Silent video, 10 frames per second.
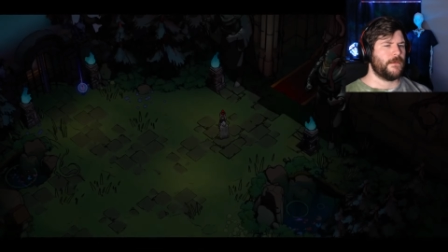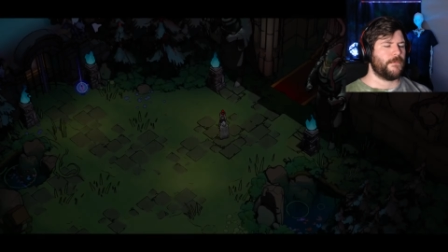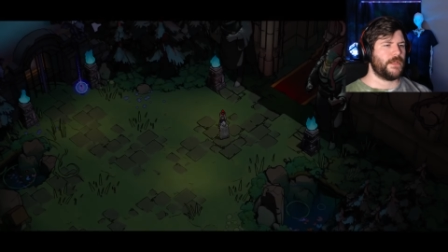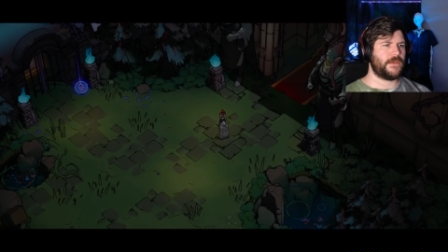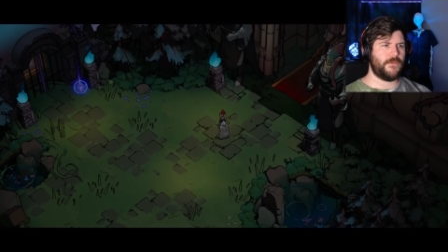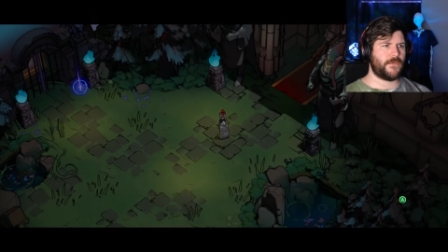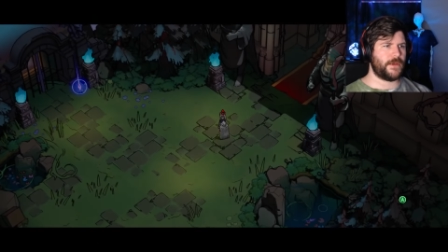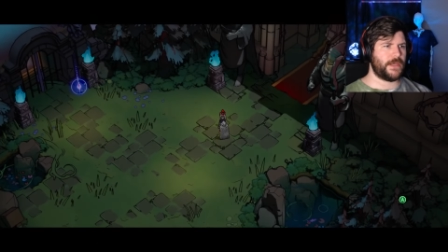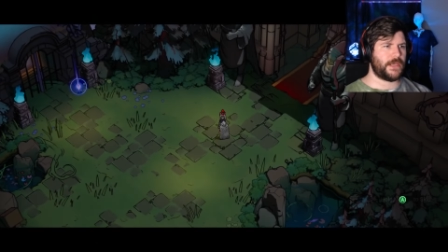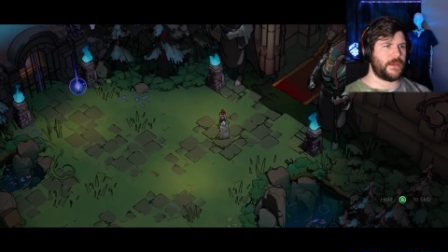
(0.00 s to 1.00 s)
but it didn't
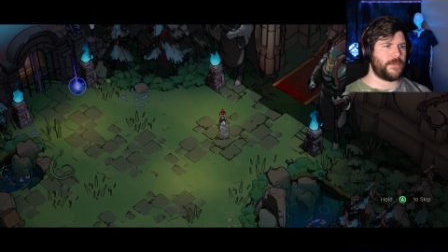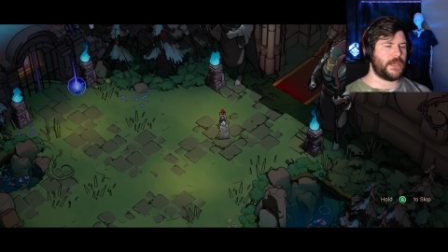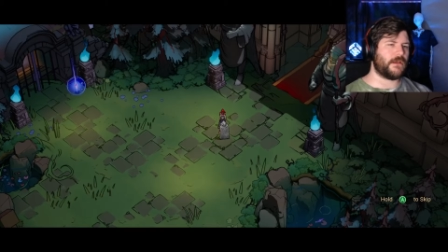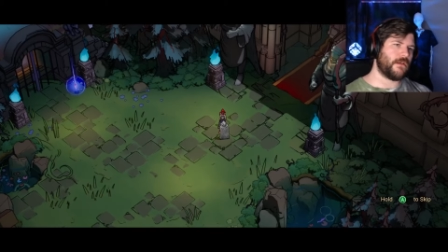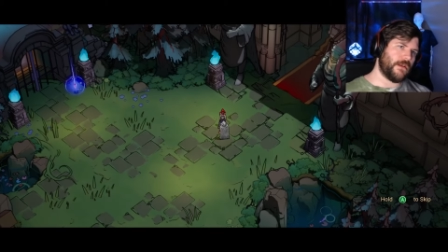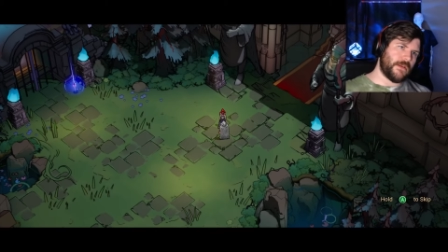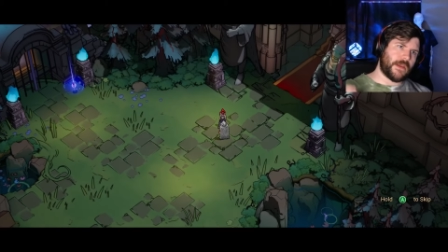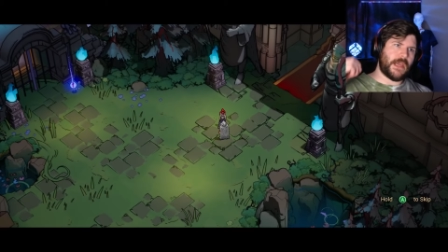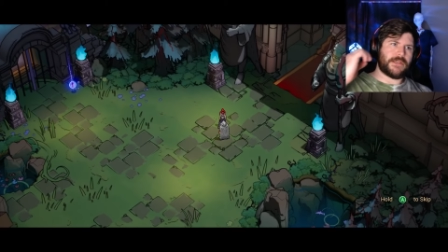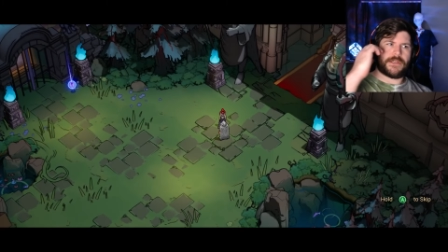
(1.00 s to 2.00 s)
really give me a good
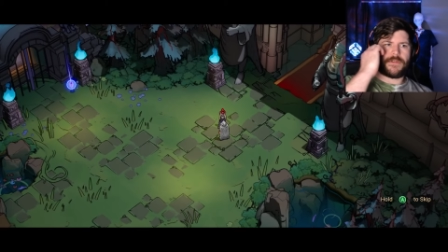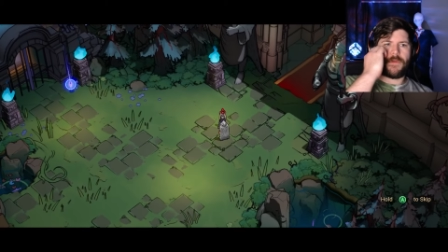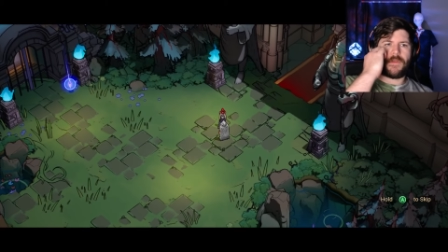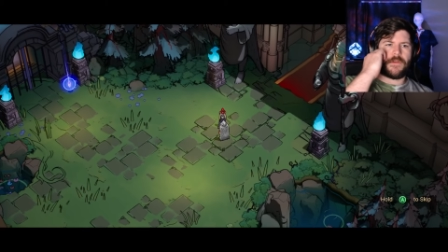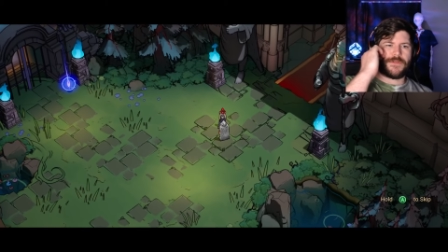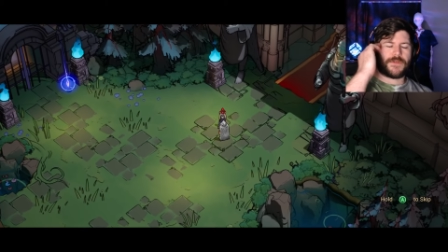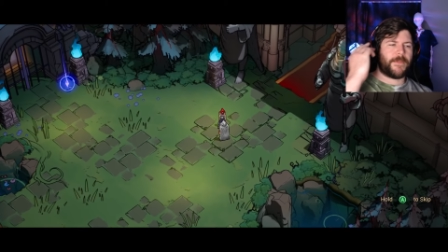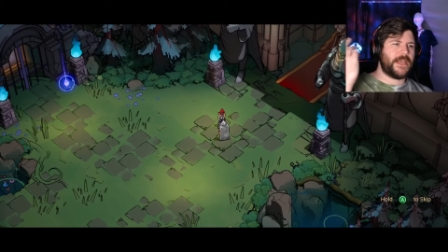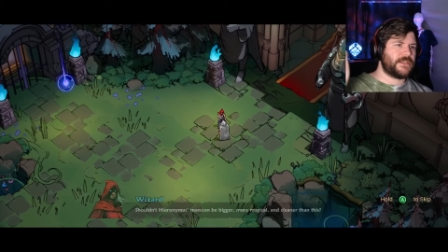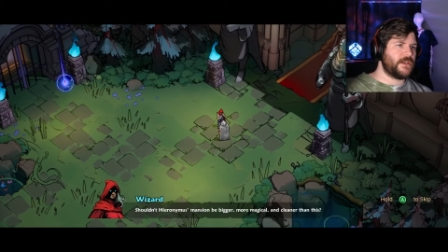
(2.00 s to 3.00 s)
indication as to what to do. So I'm
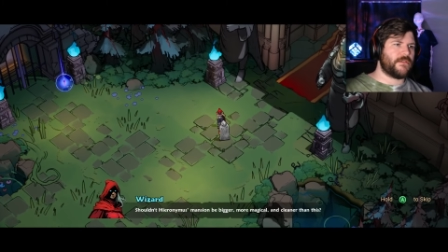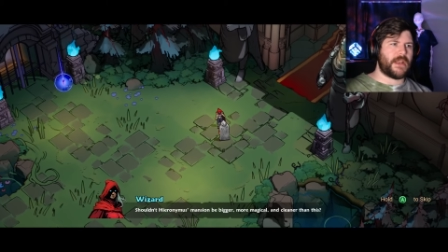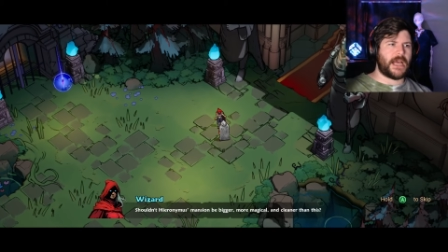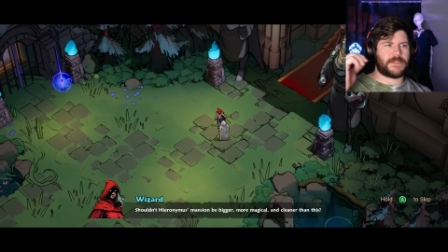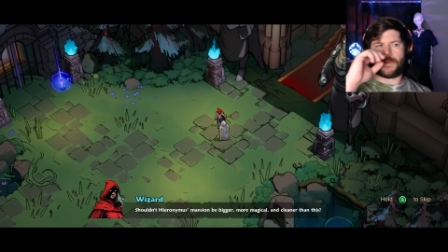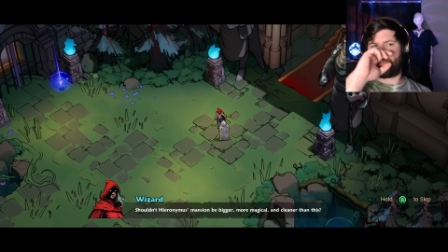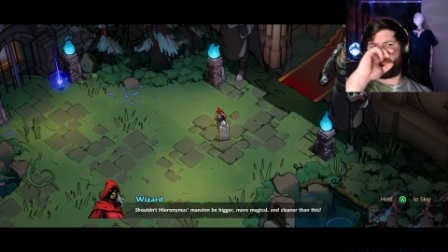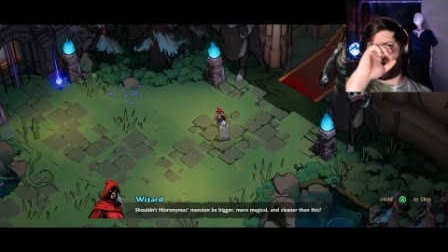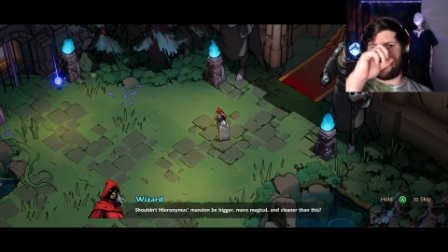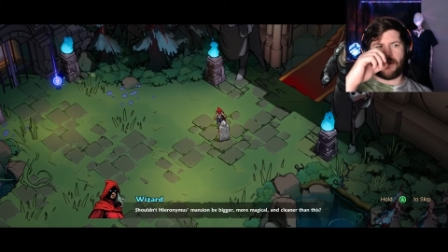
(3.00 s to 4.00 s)
guessing you're not supposed to
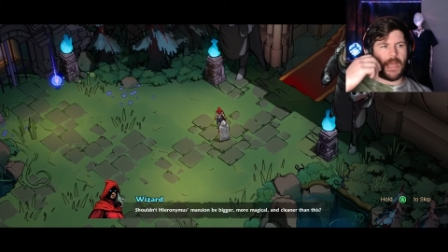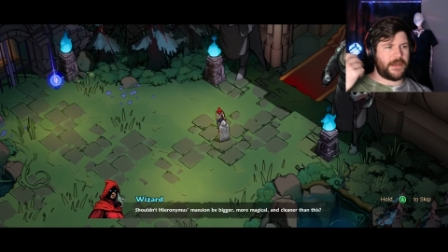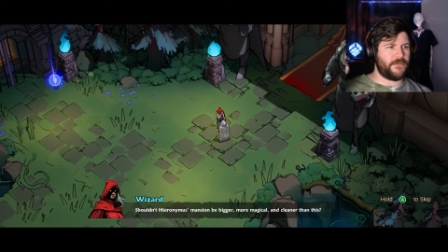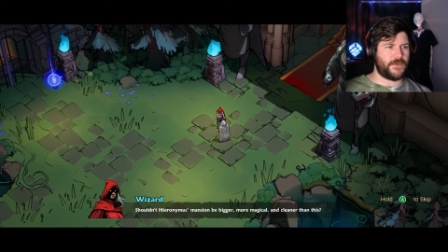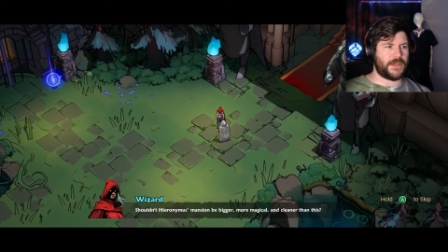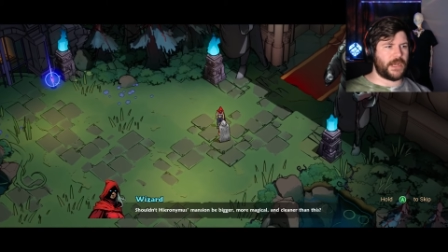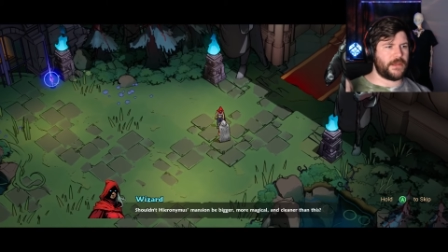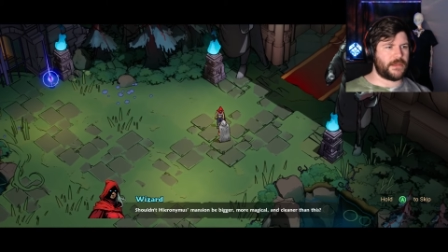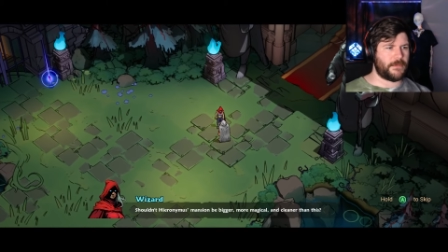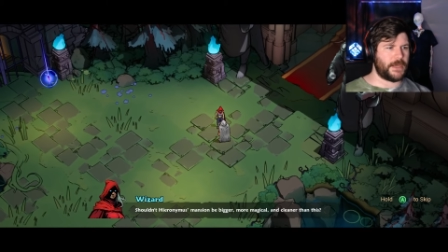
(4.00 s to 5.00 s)
win. I didn't really get
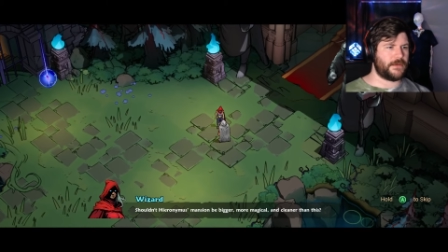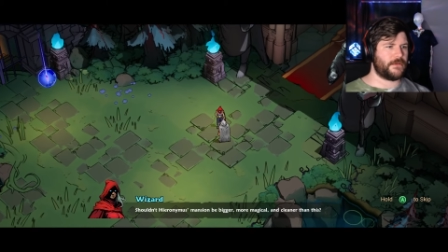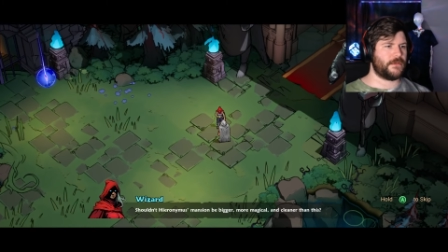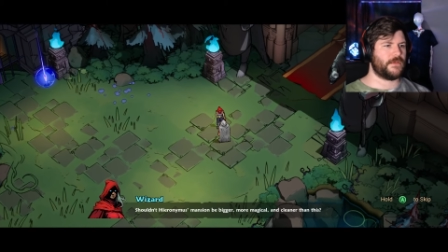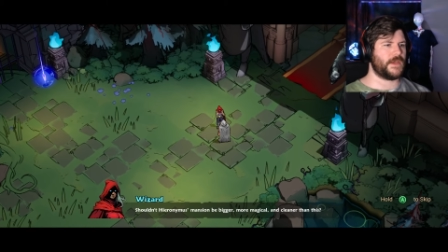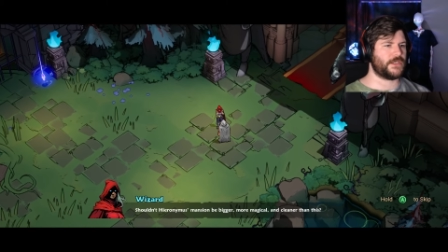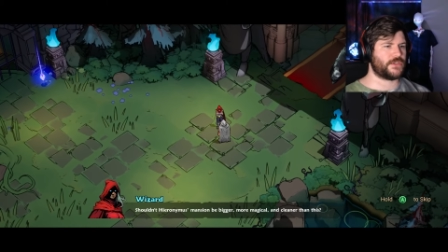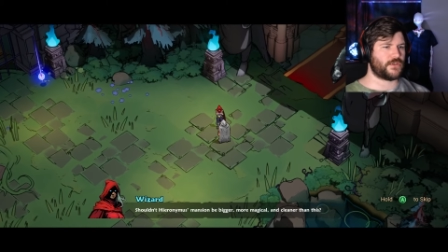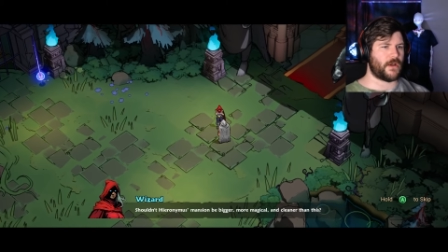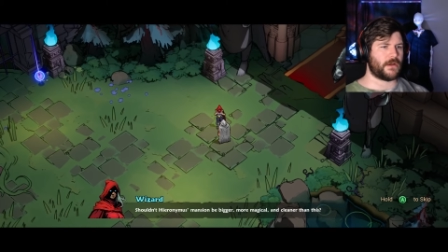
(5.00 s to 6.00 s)
anything to get
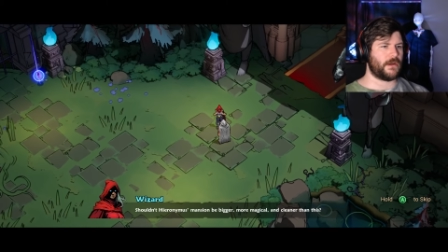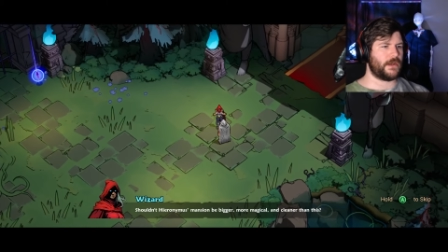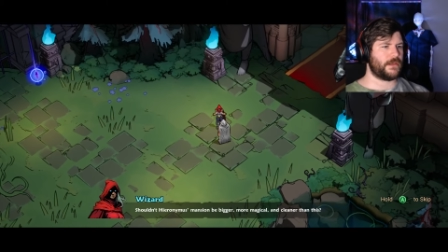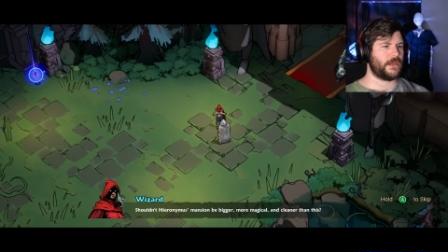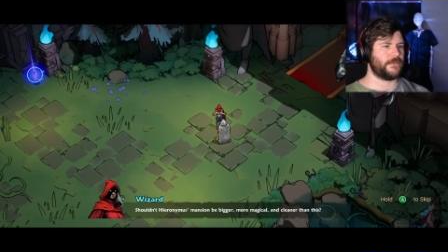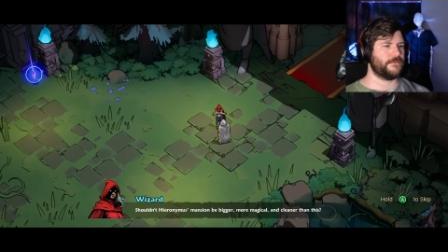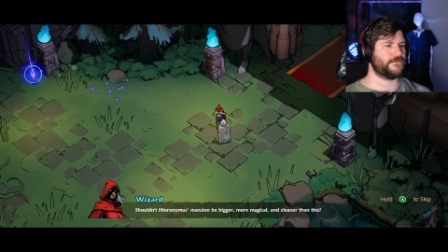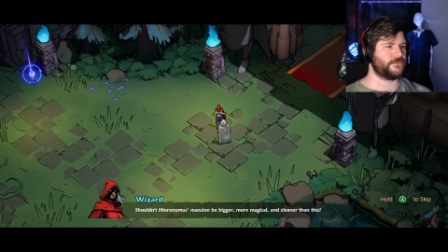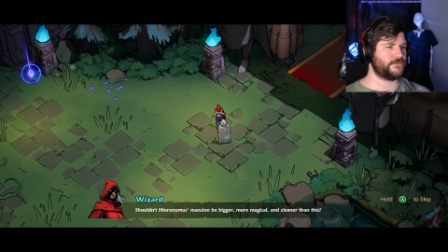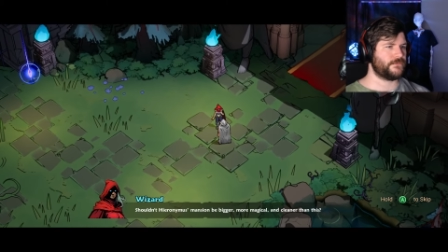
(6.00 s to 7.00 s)
stronger or anything.
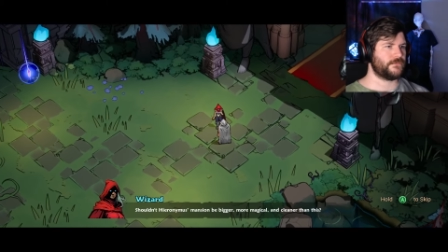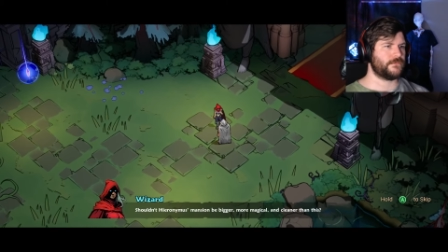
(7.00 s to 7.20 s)
Magical and